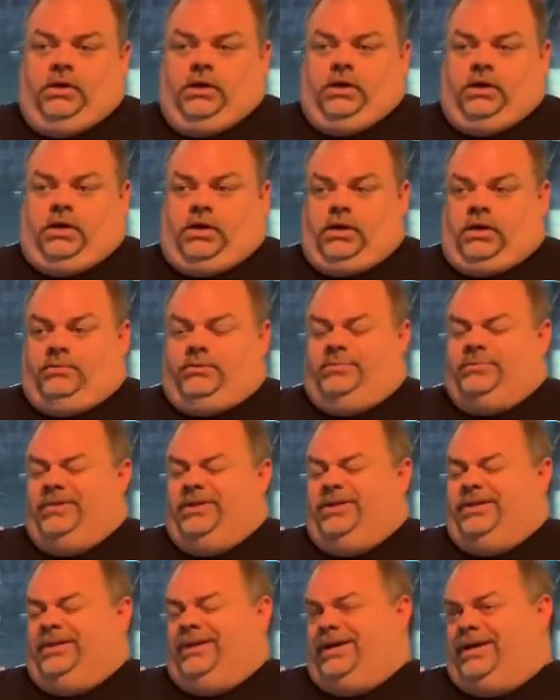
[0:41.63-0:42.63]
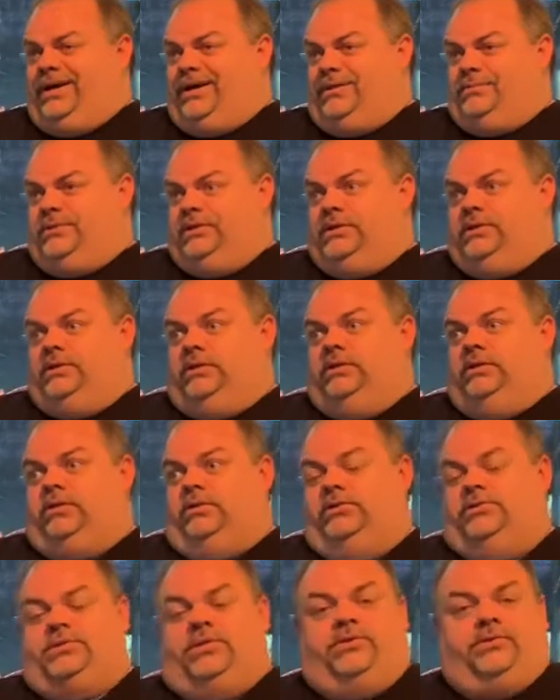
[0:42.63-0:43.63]
I've been in the hobby
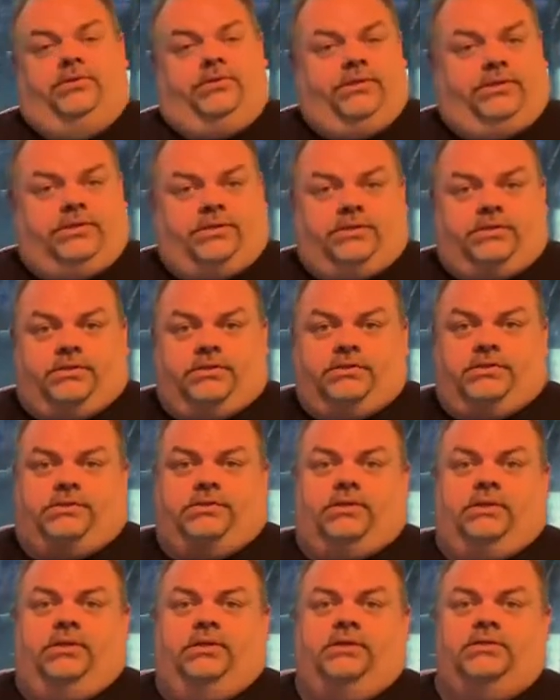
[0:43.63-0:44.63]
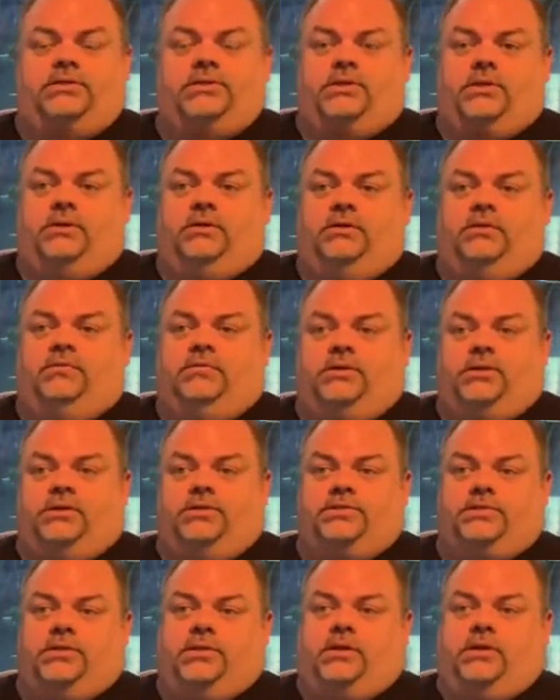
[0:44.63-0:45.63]
close to 30 years. Started when I
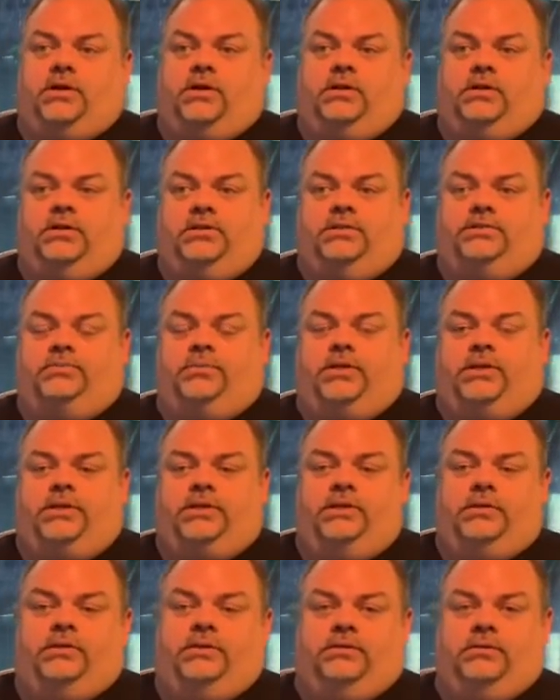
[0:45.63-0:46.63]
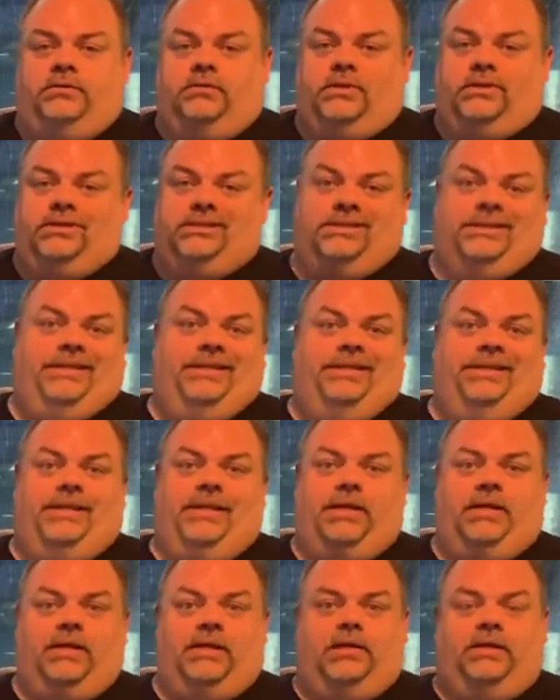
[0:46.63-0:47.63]
was in college back in
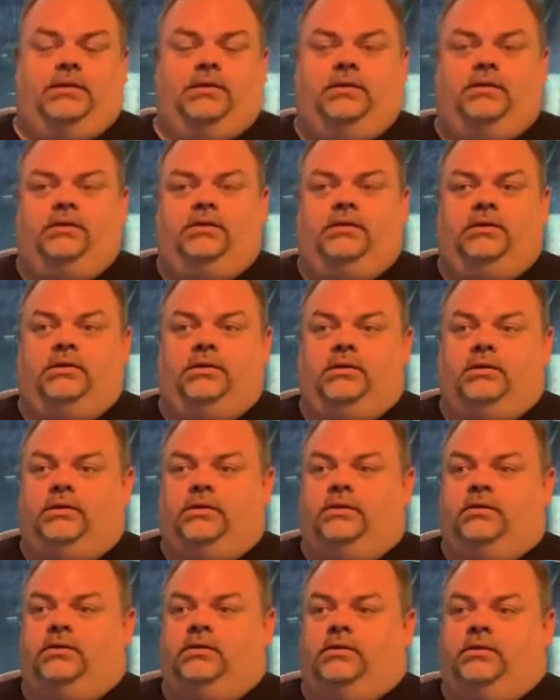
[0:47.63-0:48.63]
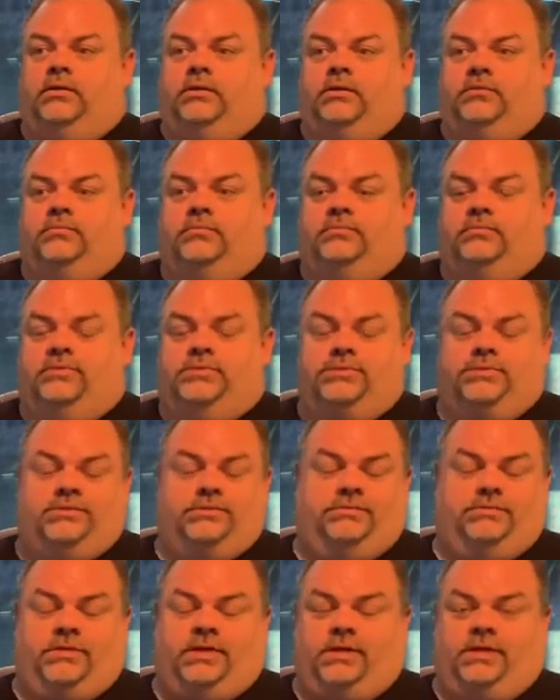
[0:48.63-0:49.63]
1989, and just
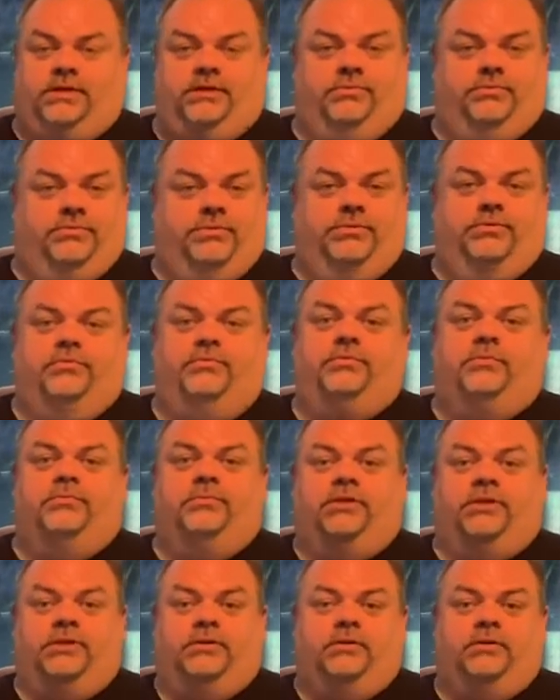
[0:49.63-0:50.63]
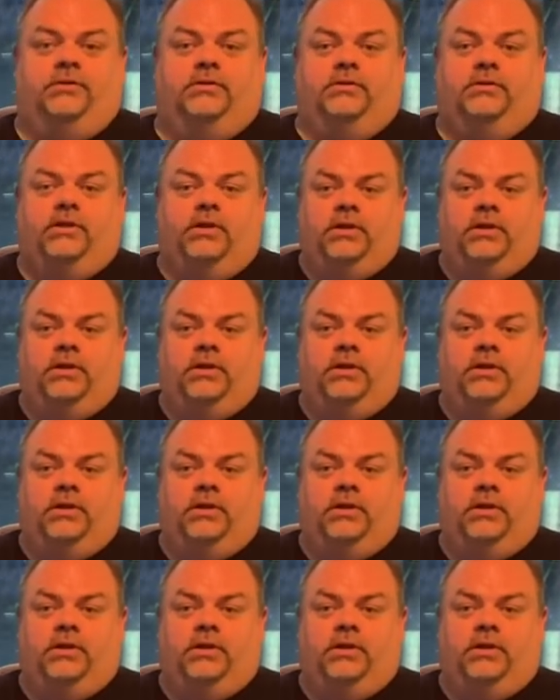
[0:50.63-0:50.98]
kind of grew from there.